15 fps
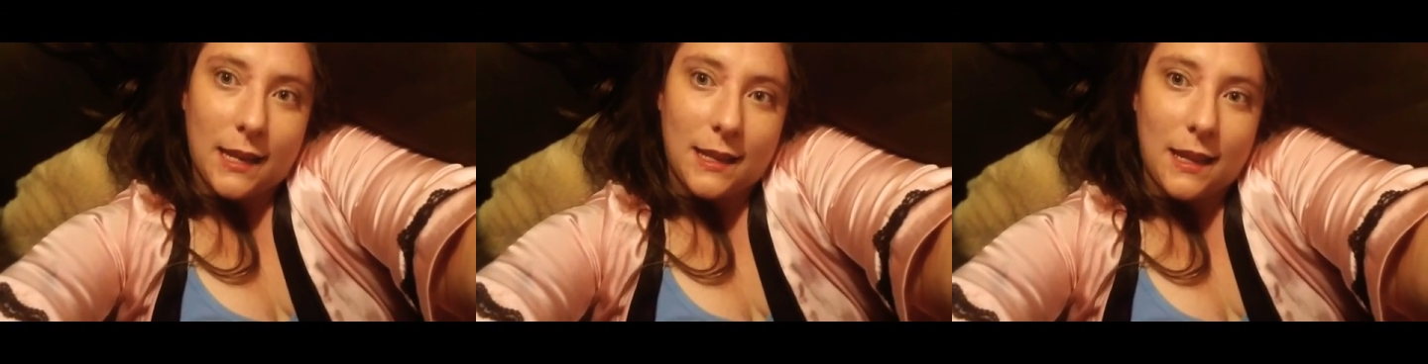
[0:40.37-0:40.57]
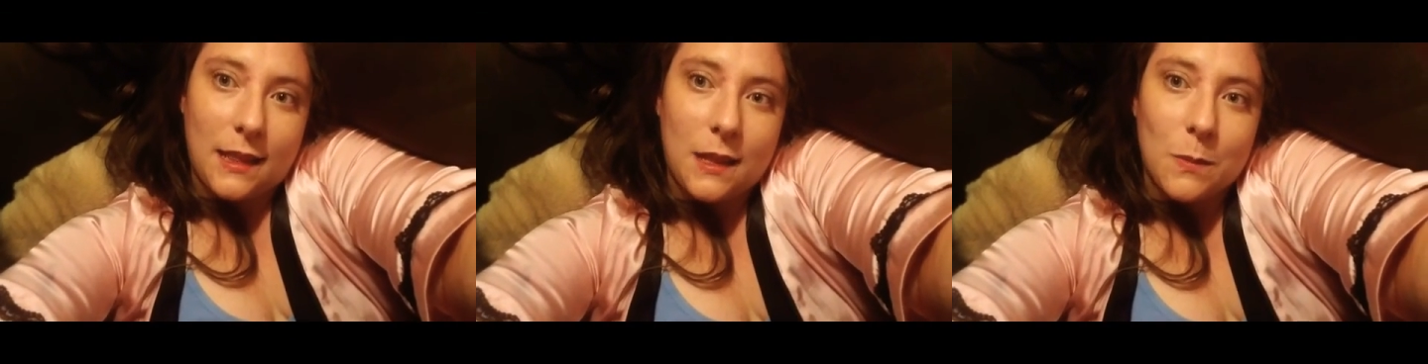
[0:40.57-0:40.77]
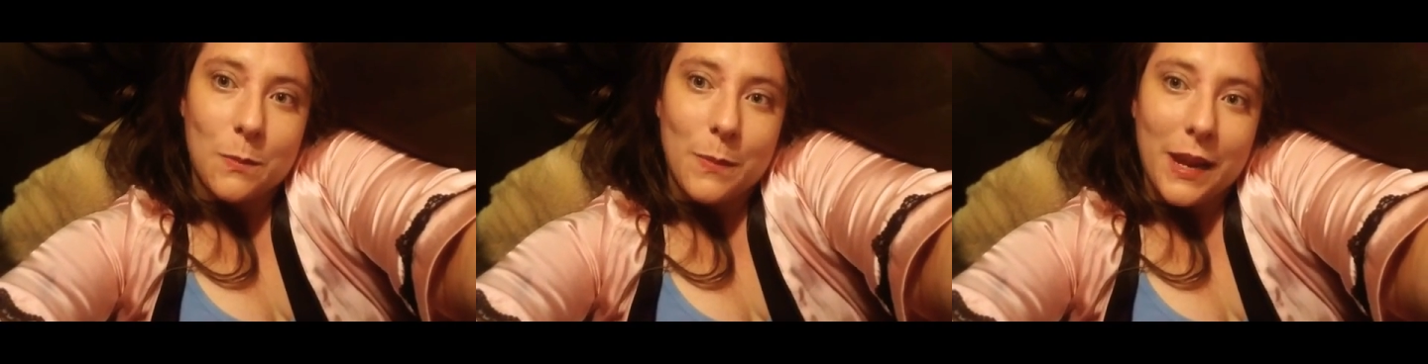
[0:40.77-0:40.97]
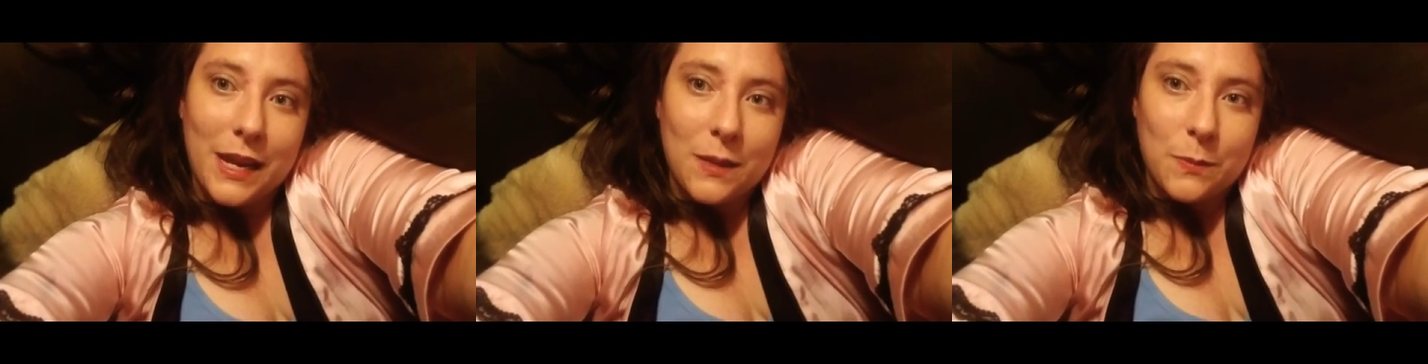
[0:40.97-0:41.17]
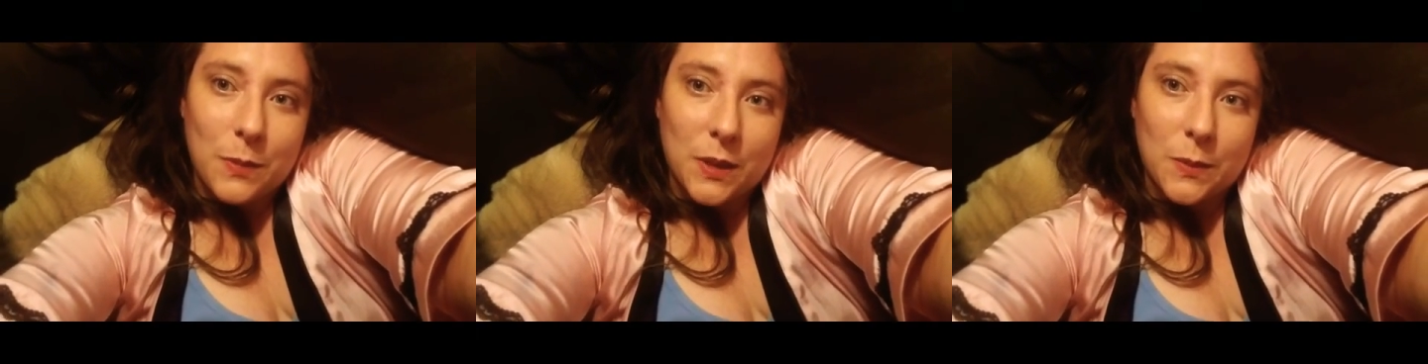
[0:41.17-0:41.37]
that the main
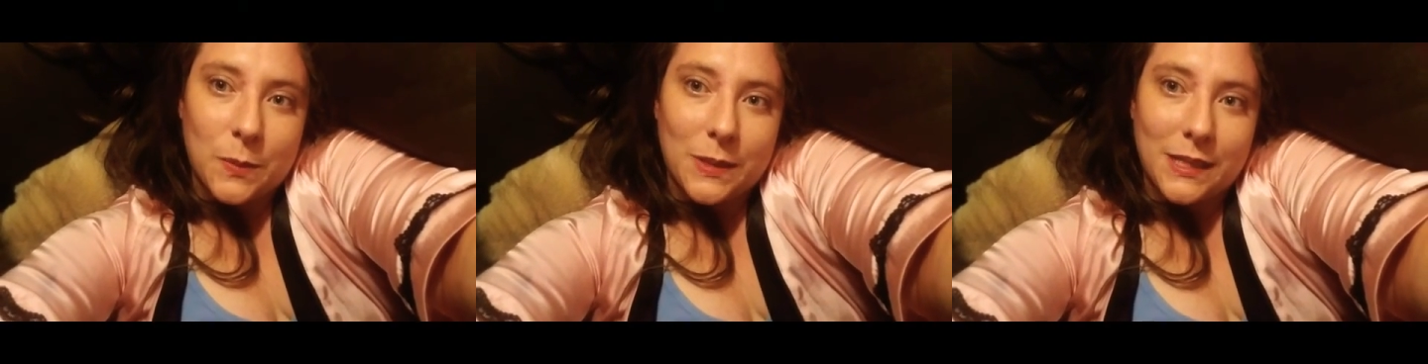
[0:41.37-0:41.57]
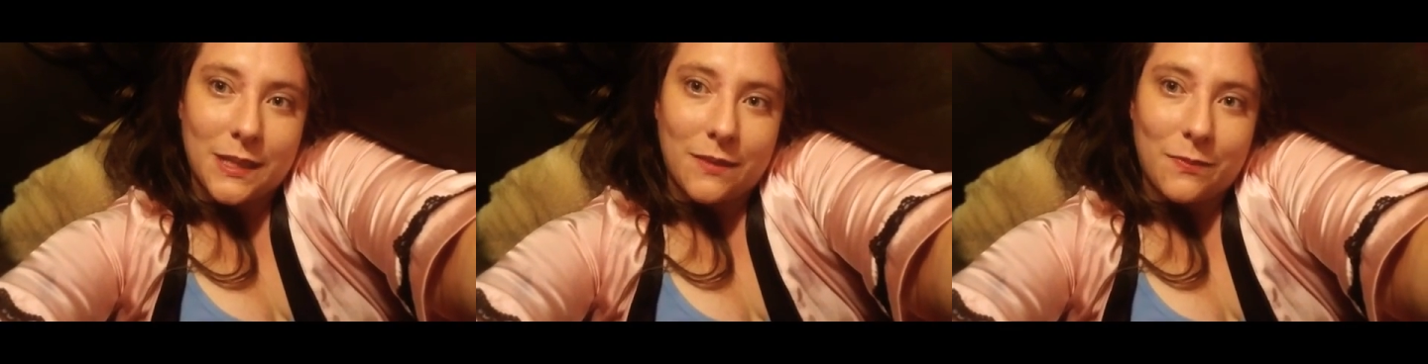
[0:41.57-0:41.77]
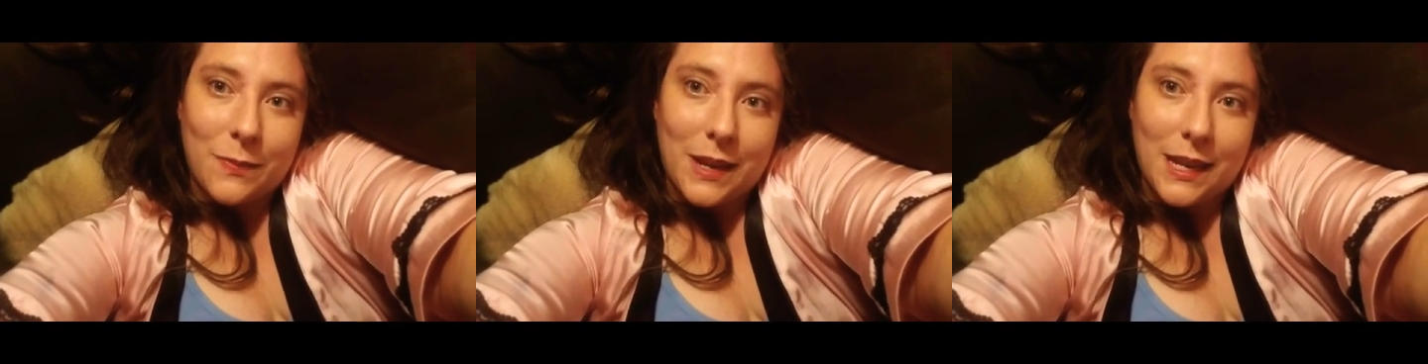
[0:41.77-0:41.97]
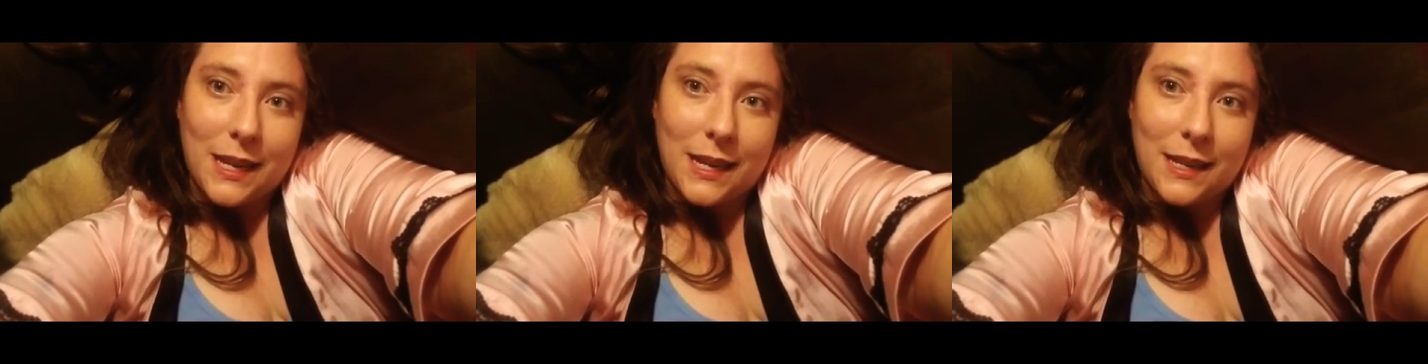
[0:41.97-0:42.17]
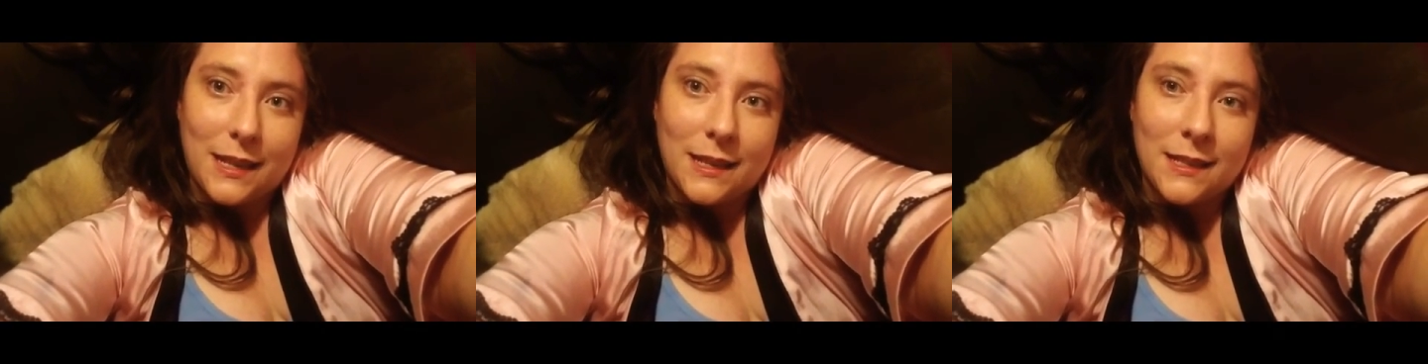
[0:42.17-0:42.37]
purpose of
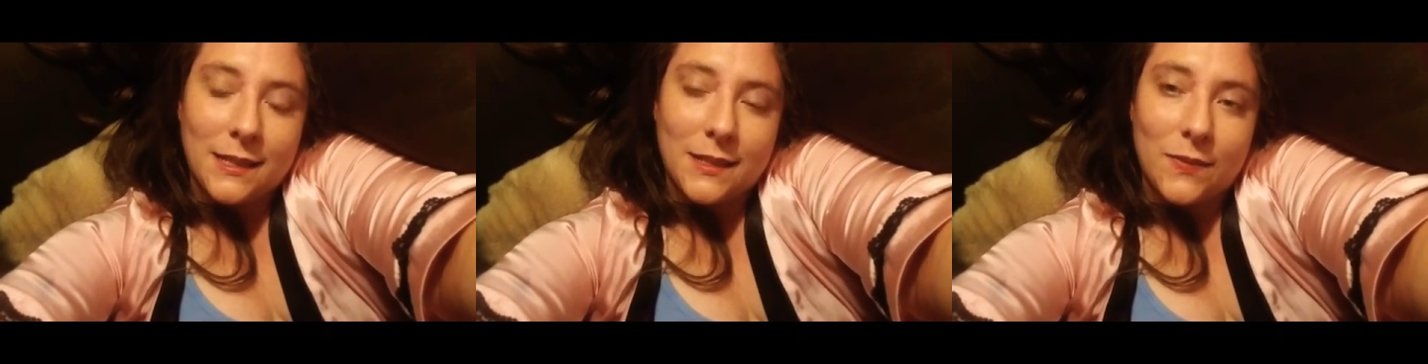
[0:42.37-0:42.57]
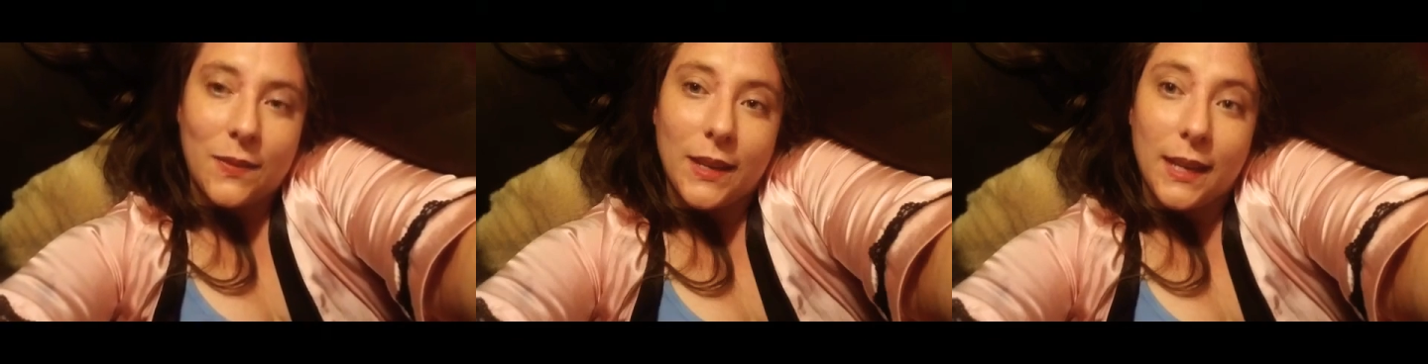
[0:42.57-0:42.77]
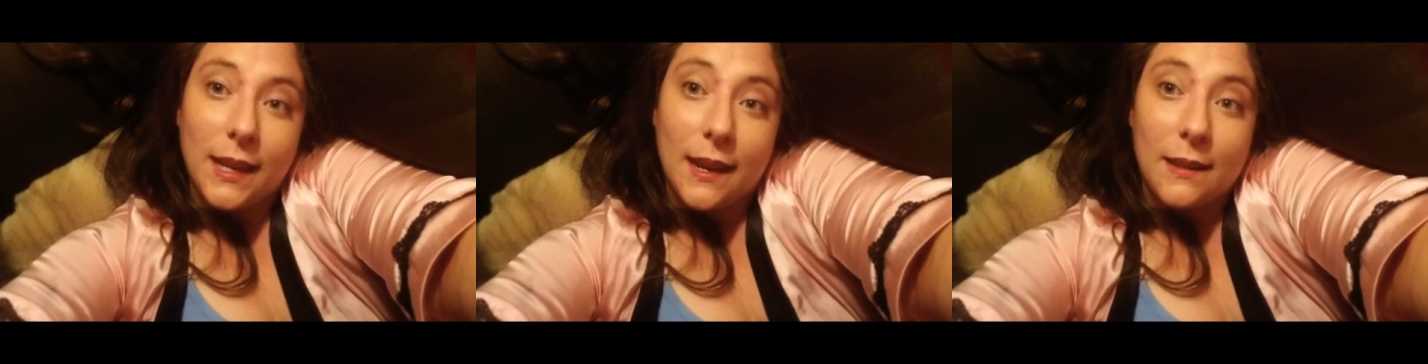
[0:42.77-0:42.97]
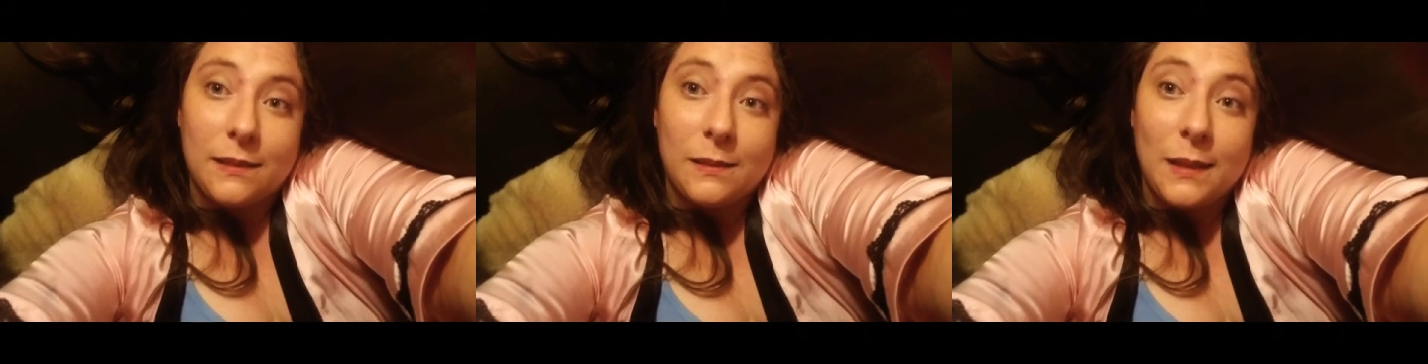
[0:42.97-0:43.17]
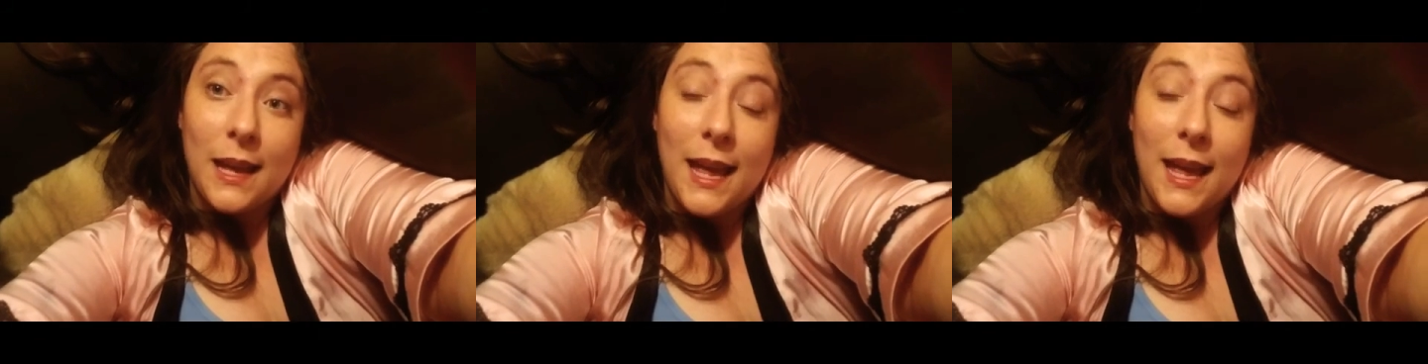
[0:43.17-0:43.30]
making this video